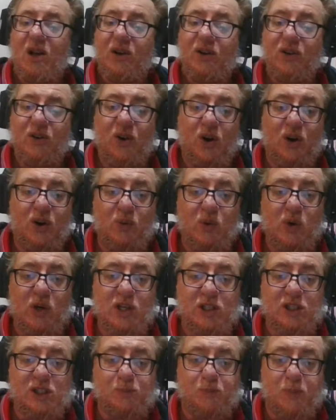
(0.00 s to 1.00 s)
not a
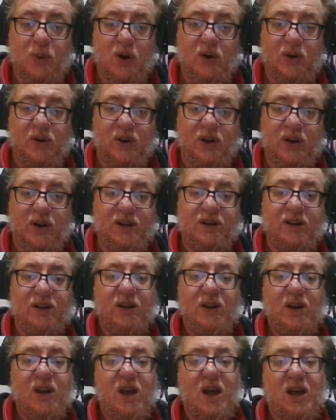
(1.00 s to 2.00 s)
word spoken
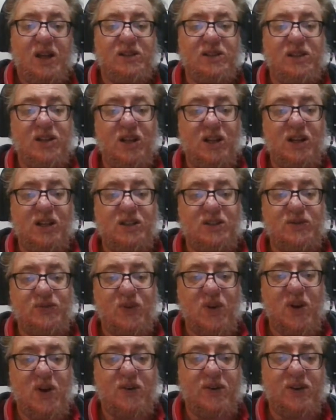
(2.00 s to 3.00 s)
until he's
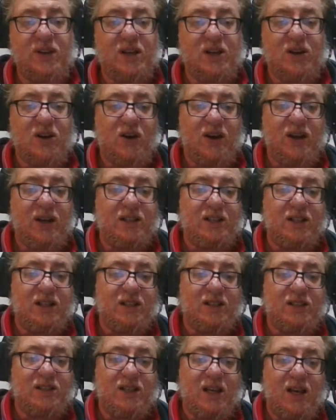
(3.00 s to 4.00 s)
throwing the guy into
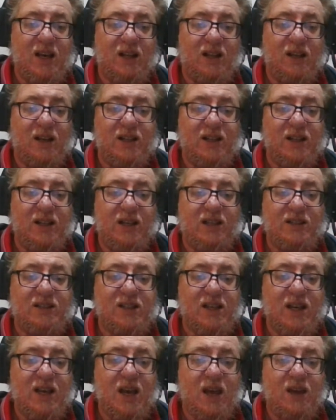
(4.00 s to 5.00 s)
the cell
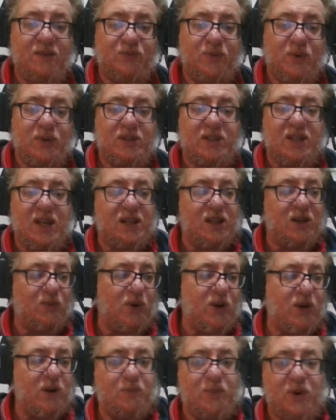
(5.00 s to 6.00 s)
and puts down the
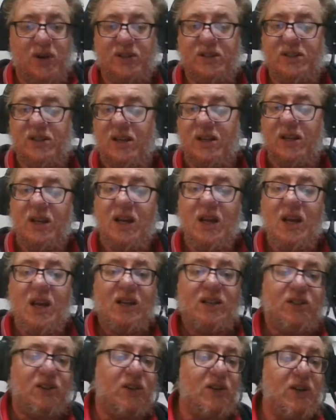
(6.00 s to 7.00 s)
wanted poster.
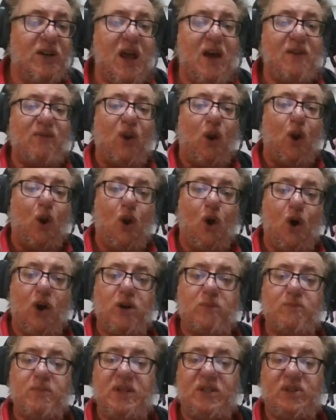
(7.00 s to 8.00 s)
You're going to have a lot
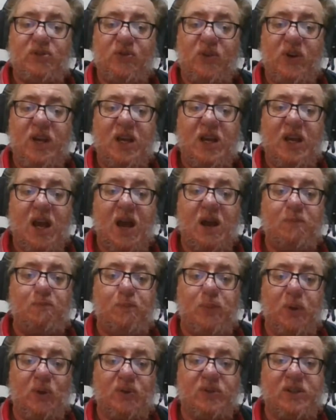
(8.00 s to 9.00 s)
of mystery and
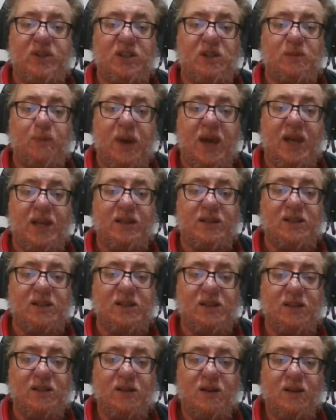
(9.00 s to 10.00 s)
build suspense.